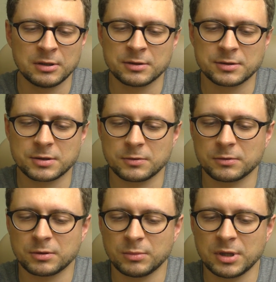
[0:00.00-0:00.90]
So
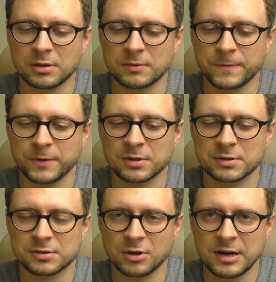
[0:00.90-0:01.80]
to make
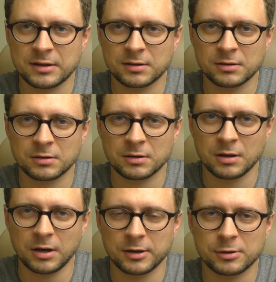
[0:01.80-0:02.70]
things right,
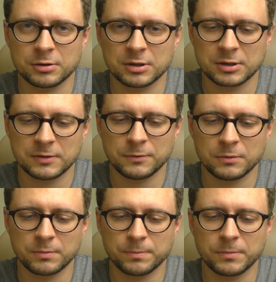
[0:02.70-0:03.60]
I'm gonna give
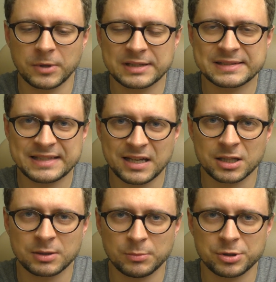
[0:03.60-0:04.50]
you
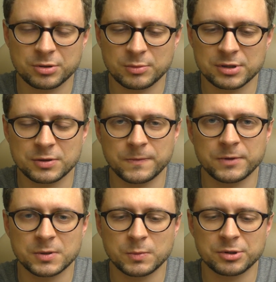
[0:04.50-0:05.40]
exact measurements of
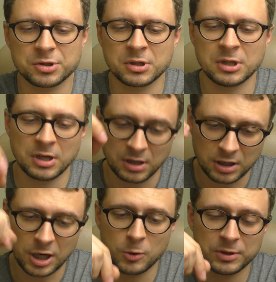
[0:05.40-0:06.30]
this watch,
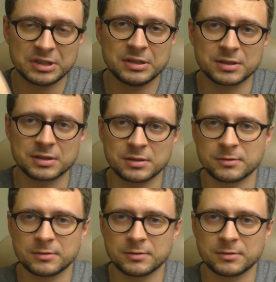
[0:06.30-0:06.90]
how it is,